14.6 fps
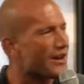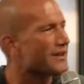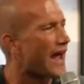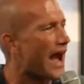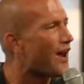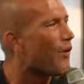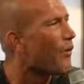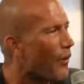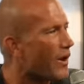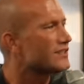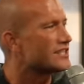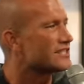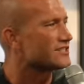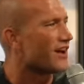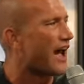to, I don't want
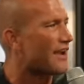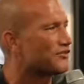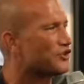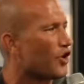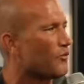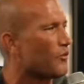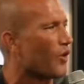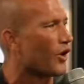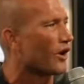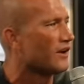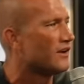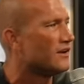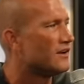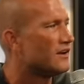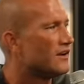this life no more.
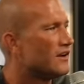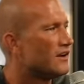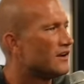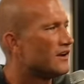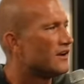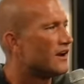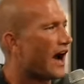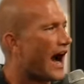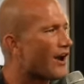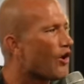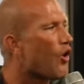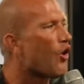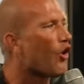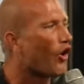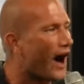I
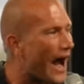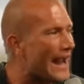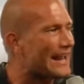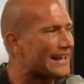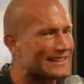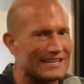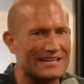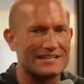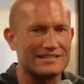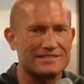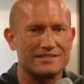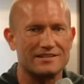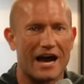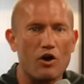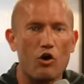don't like
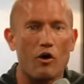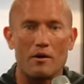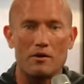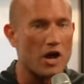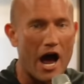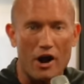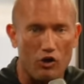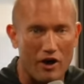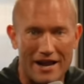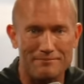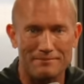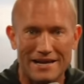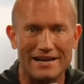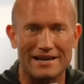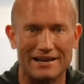this. I don't I don't like
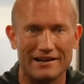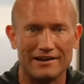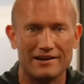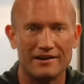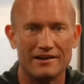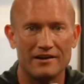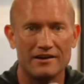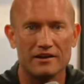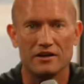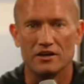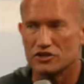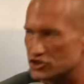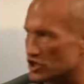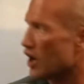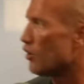me.
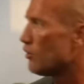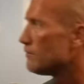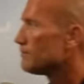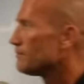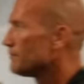So,